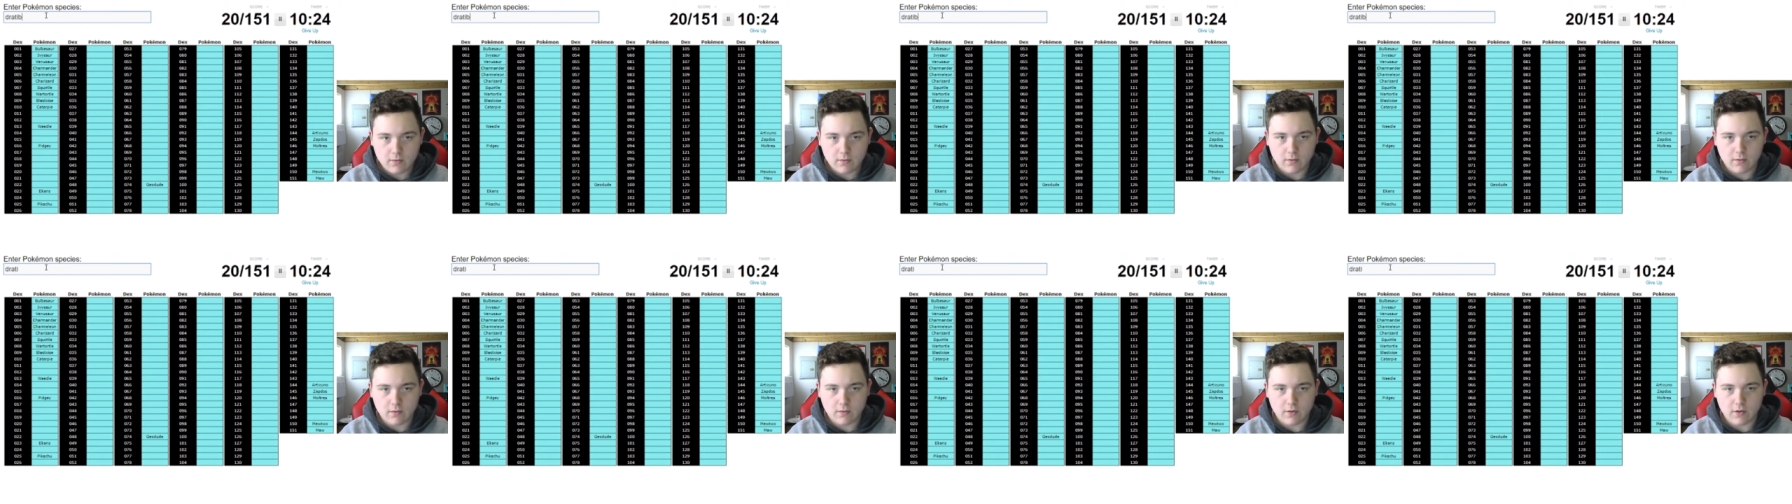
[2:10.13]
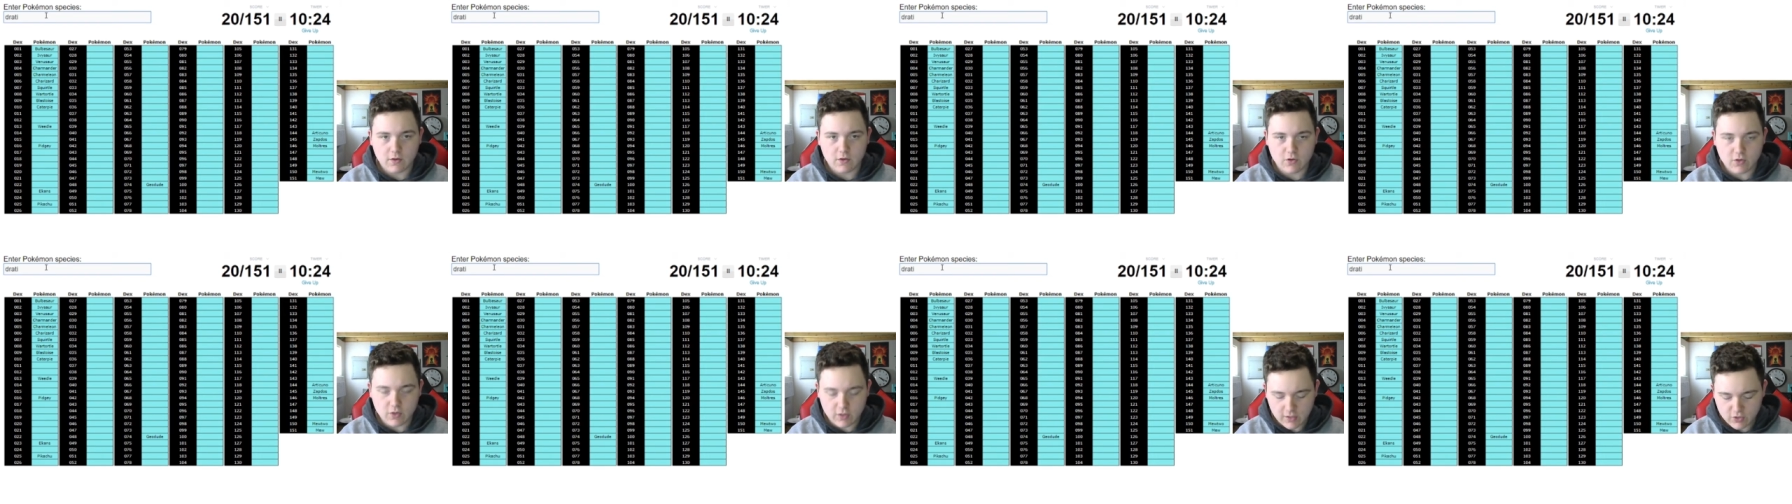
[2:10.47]

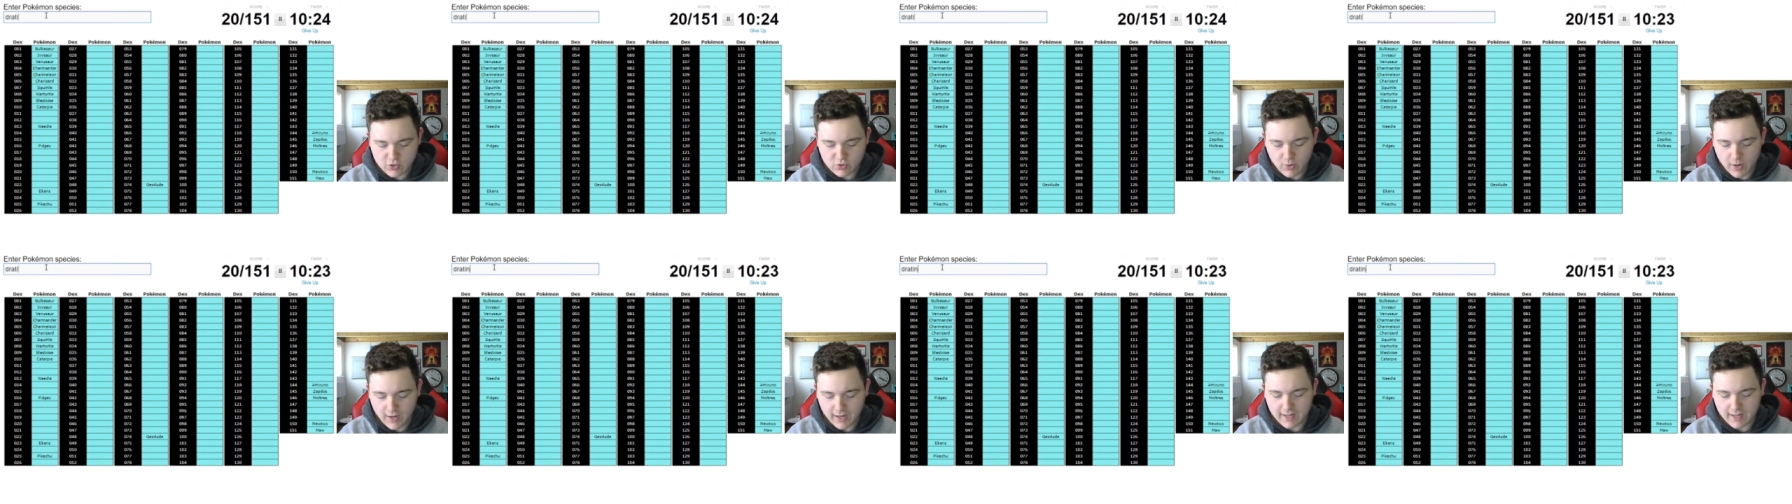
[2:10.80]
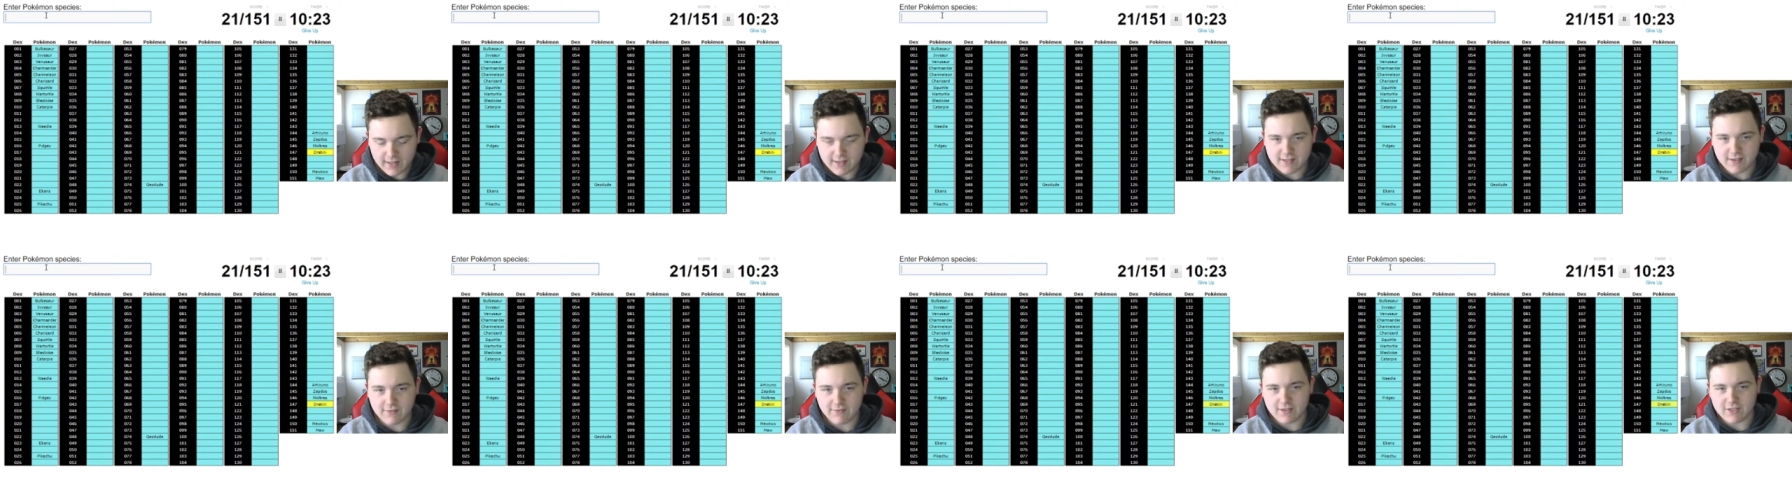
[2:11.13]
the dragons
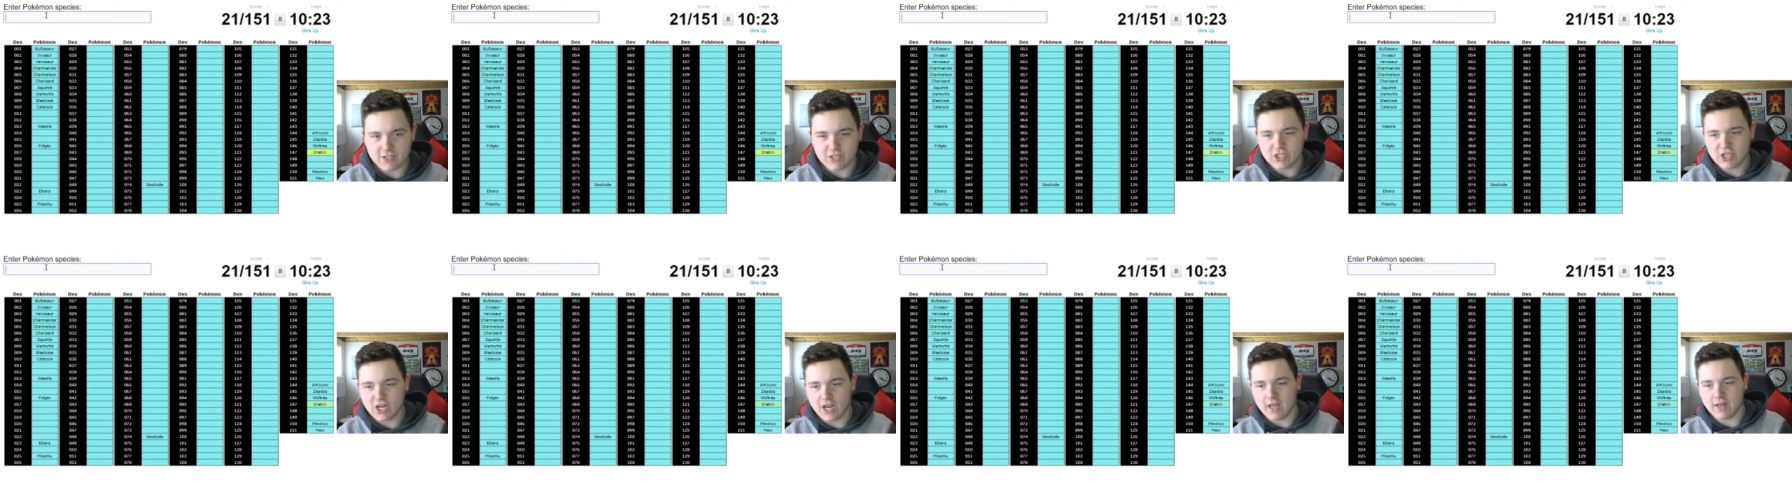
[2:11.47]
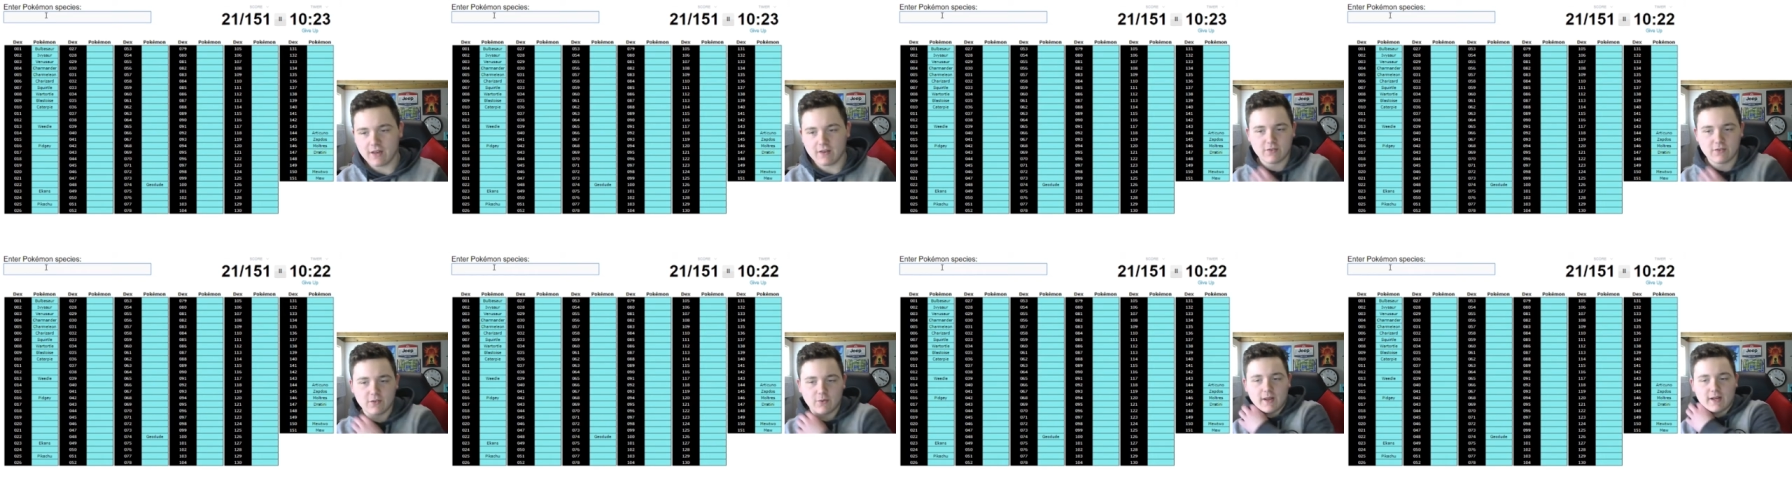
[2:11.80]
of this gen.
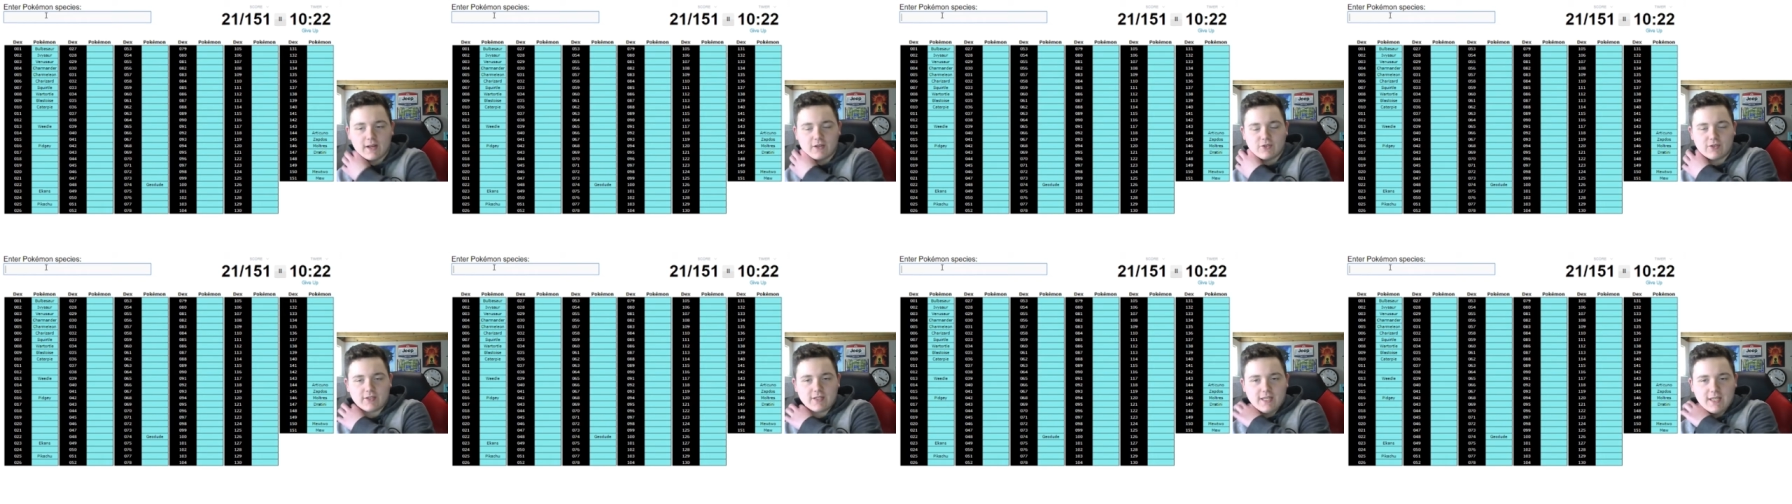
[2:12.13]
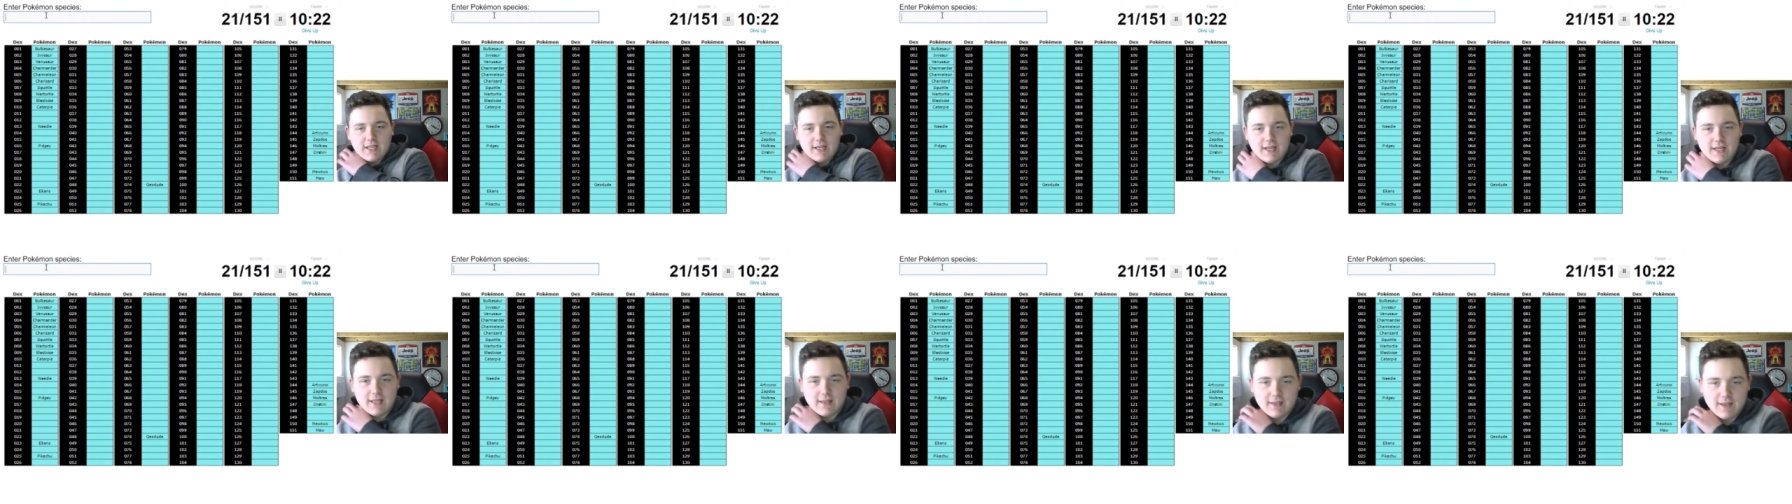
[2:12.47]
So we got
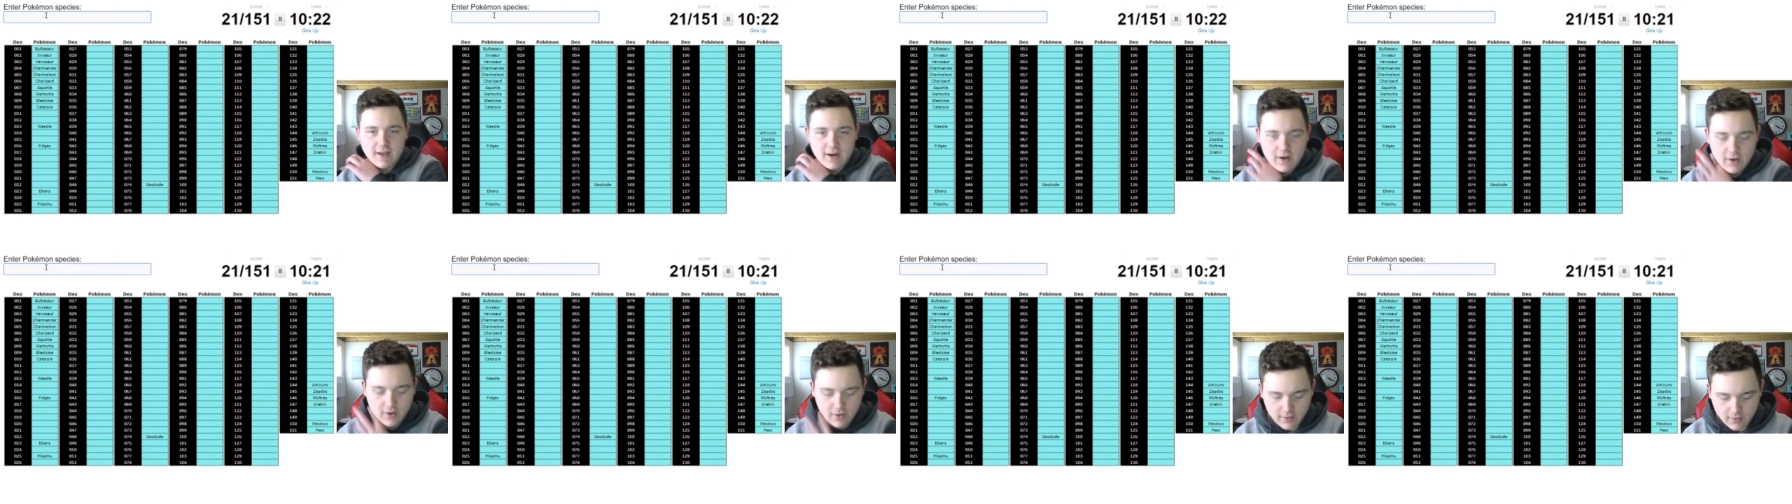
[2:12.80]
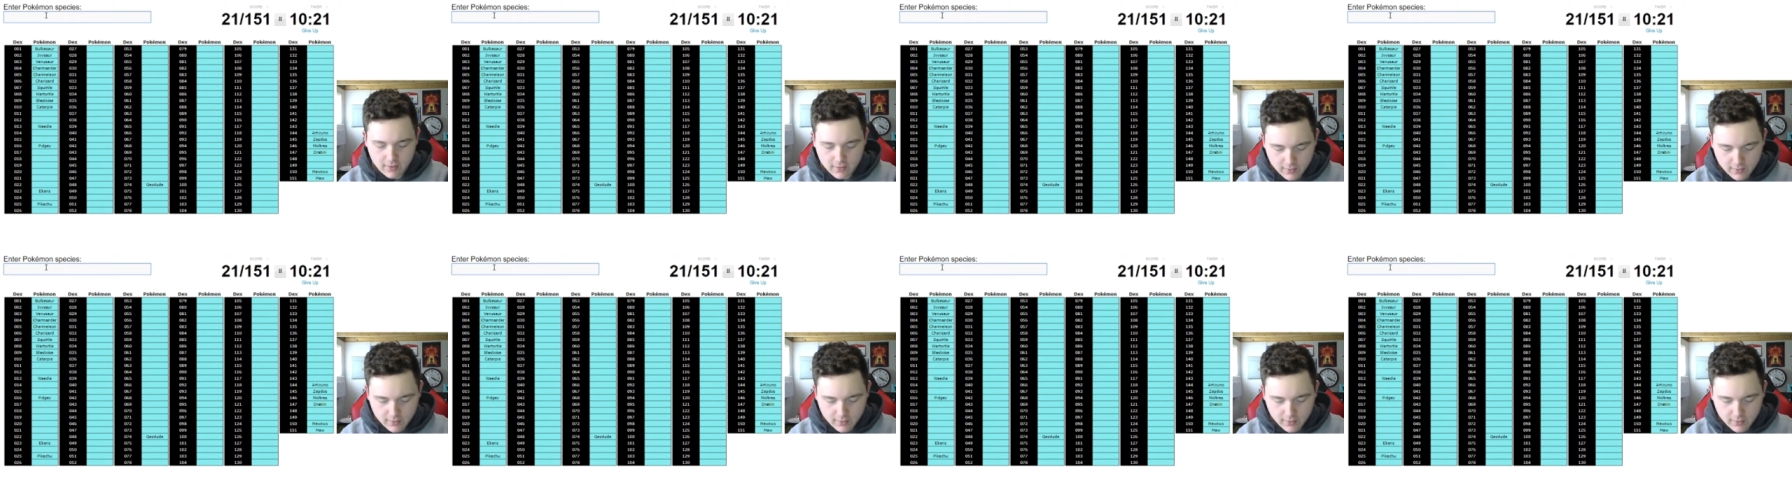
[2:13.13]
Dratini in there.